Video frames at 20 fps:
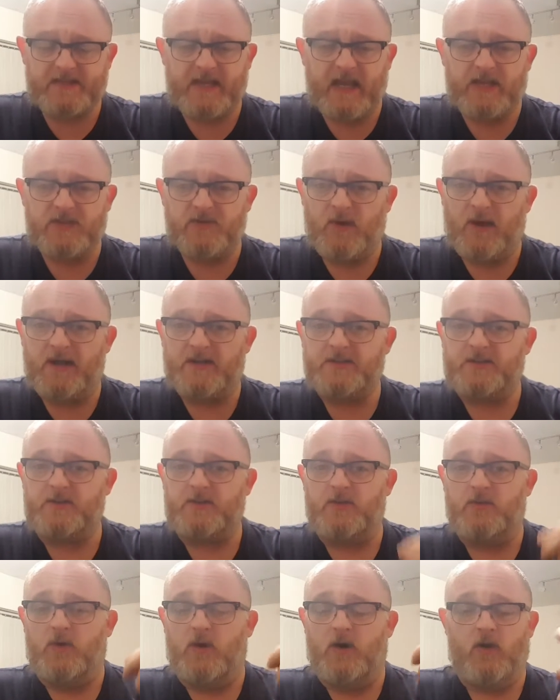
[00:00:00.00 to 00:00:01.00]
Taste wise,
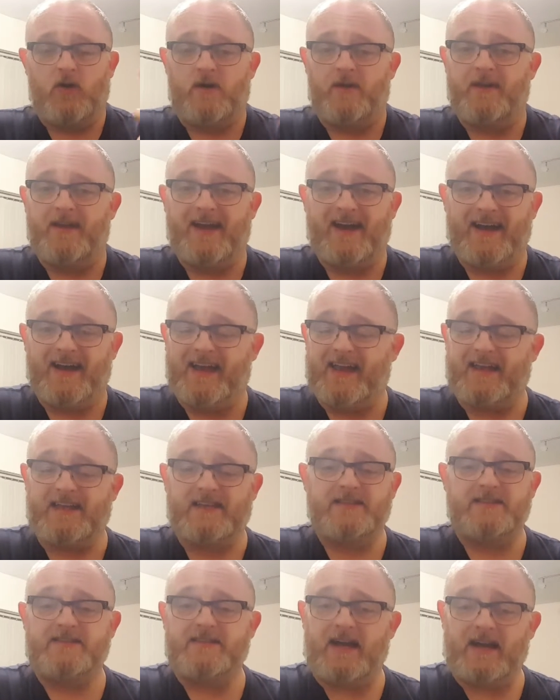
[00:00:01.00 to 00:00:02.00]
you are looking at
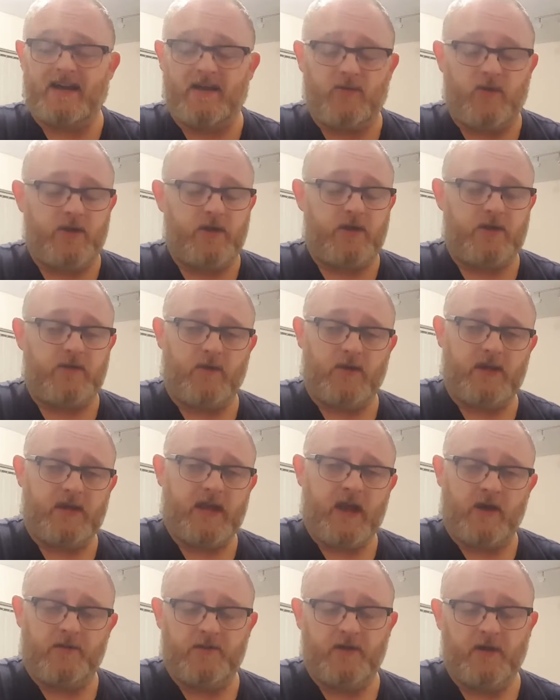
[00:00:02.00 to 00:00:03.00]
exactly what you
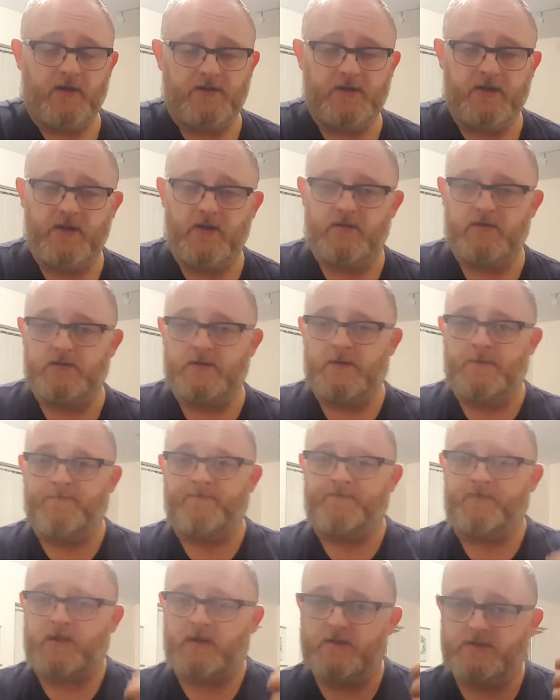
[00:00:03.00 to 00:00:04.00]
get on the nose.
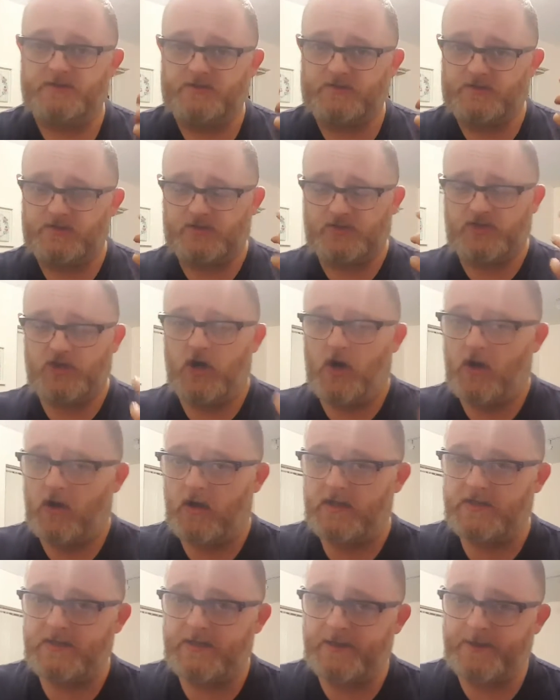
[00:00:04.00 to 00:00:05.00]
It's
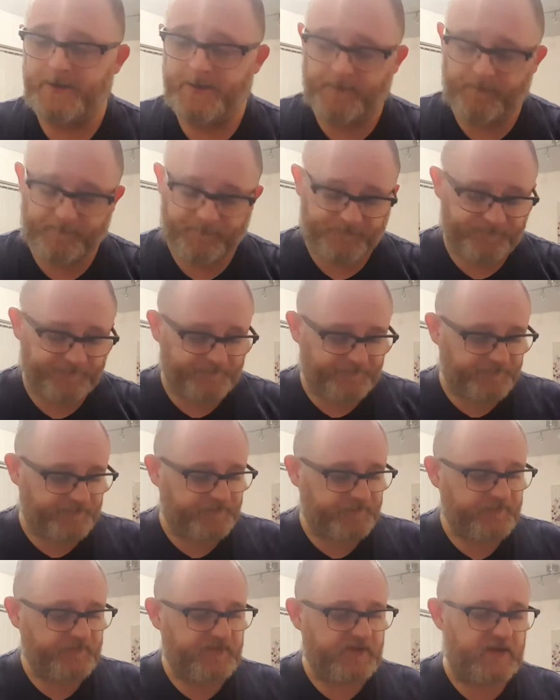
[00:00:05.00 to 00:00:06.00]
chocolate,
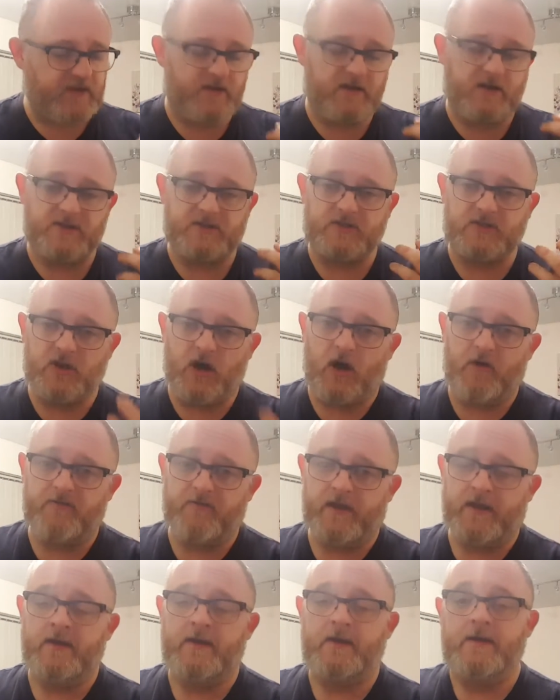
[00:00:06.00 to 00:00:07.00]
there's
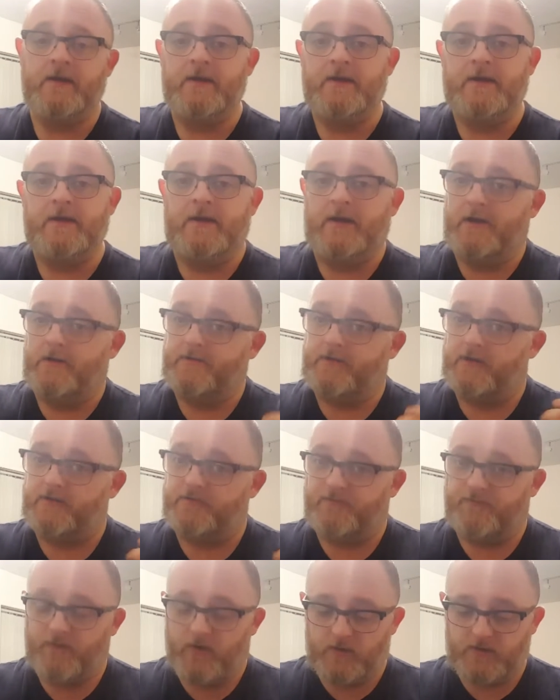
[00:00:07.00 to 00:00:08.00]
coffee,
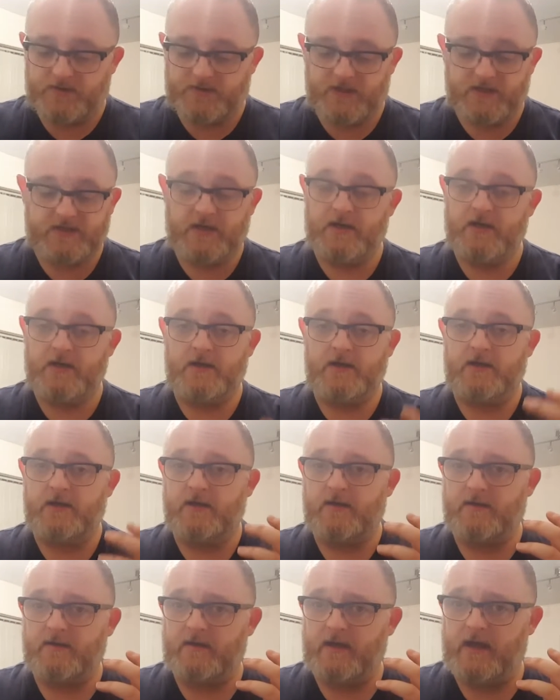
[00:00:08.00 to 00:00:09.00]
there's roasted
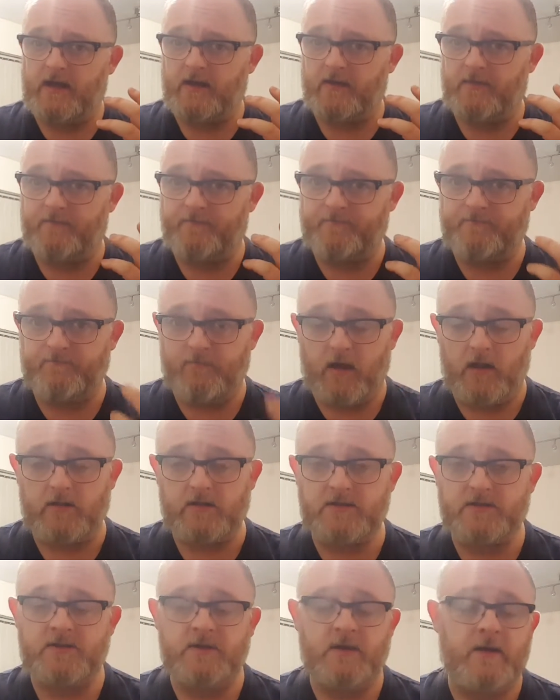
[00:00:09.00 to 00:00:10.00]

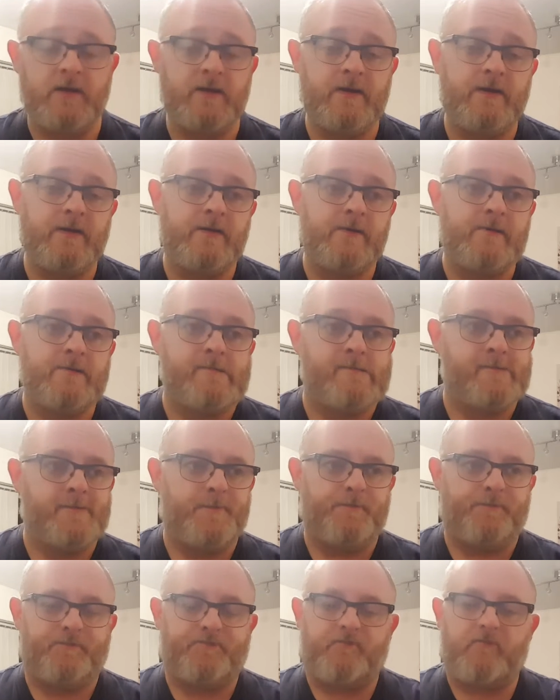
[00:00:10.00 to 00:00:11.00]
malts.
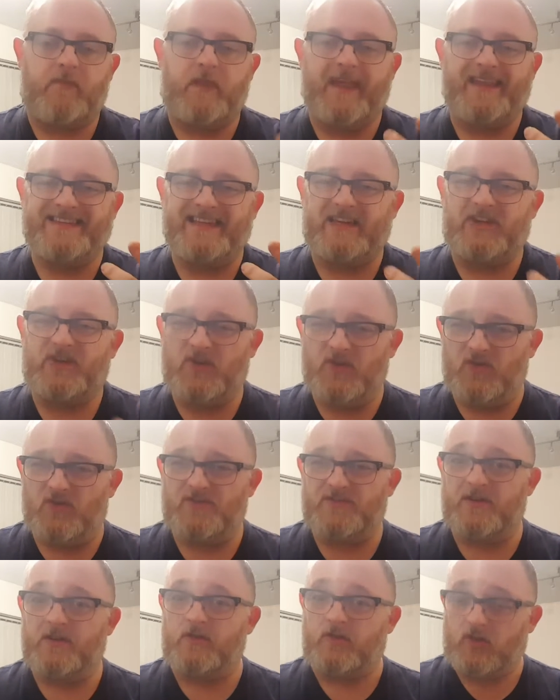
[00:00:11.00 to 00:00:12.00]
It's a
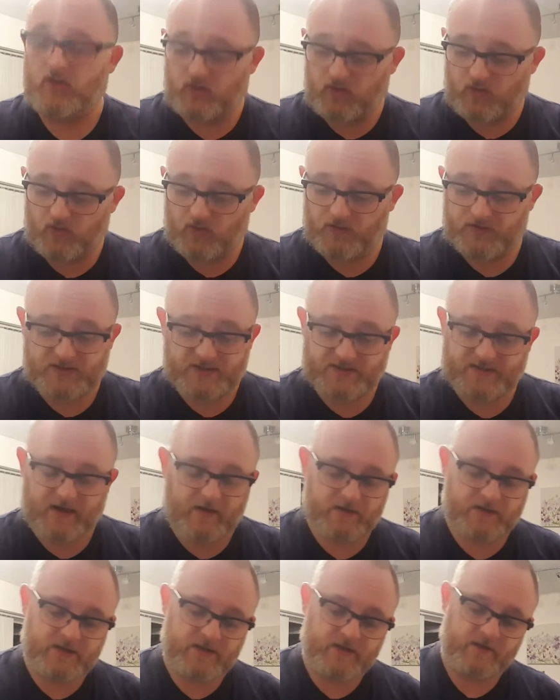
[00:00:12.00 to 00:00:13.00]
good
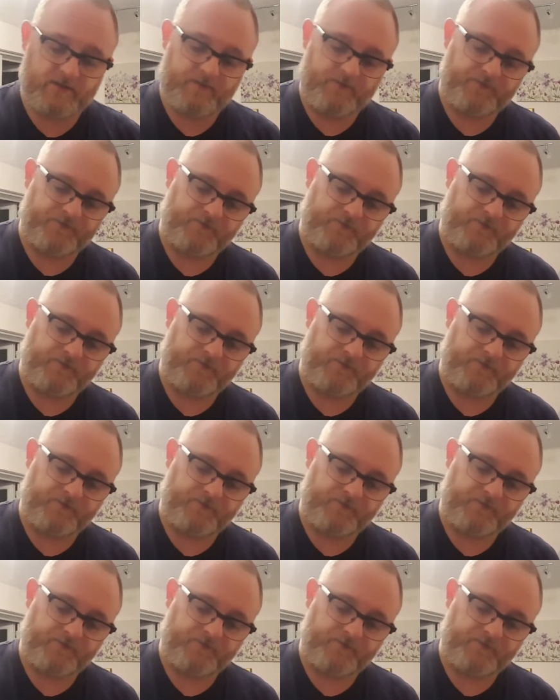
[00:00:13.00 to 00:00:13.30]
stout.